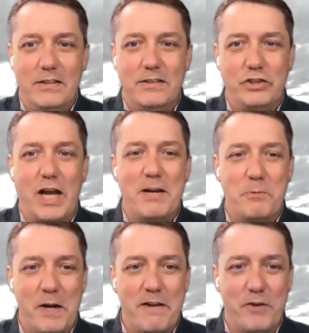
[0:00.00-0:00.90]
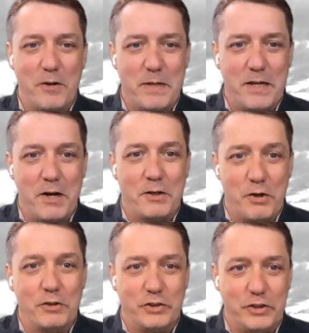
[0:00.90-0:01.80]
shy away from in our
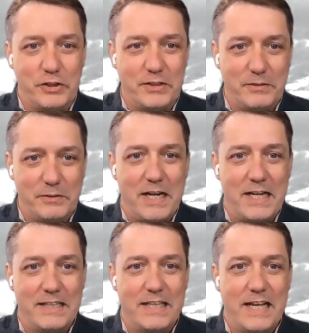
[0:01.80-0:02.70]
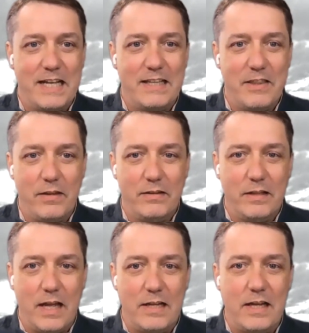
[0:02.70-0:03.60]
culture, right? That
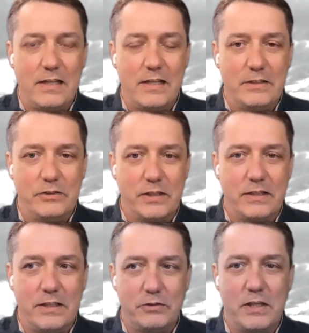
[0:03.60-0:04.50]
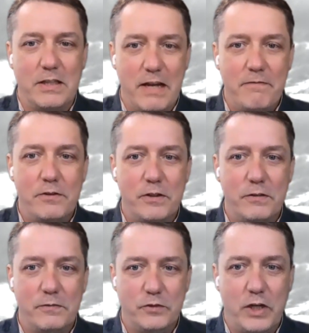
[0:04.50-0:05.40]
there's a level
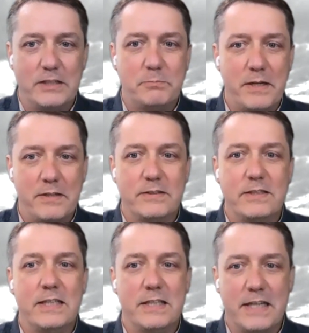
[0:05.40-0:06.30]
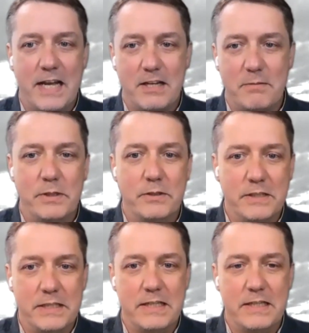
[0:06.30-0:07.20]
of transparency and
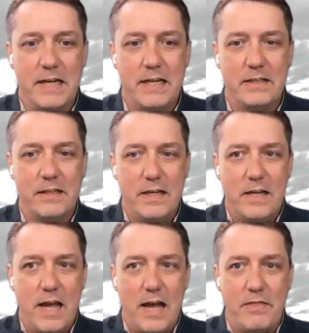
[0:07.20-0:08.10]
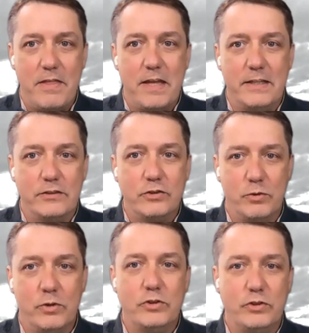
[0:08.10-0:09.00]
accountability that I think is
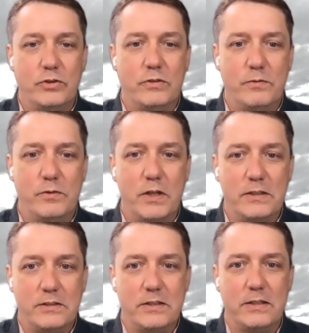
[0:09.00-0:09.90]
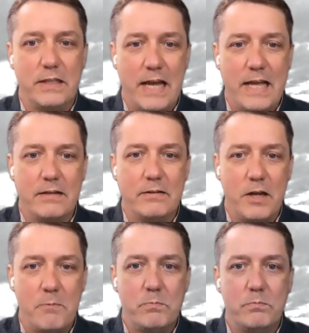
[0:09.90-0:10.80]
crucial for us to kind of
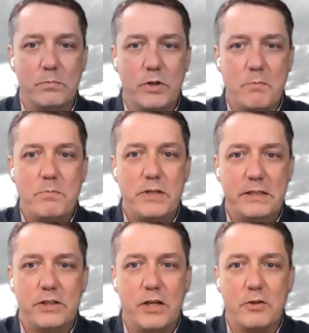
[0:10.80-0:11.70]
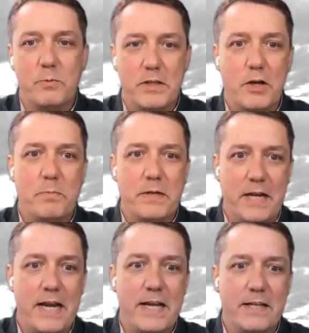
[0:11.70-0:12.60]
come to each other with open
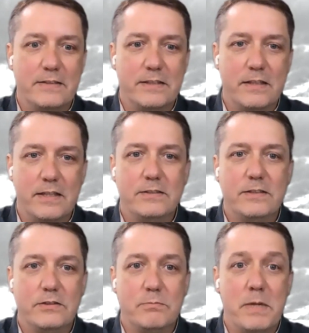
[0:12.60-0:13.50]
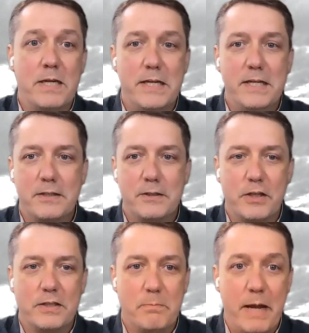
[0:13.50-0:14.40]
hands, and this is me, the
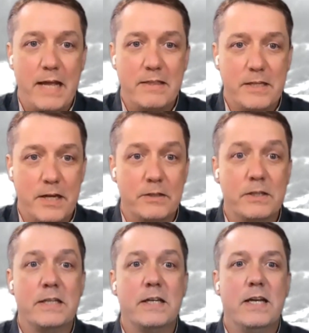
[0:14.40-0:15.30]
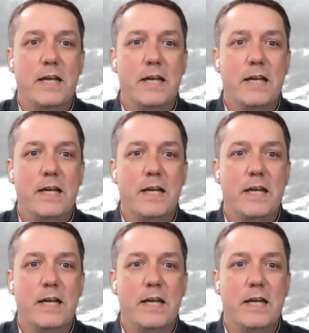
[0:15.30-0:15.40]
good, the bad, and the ugly,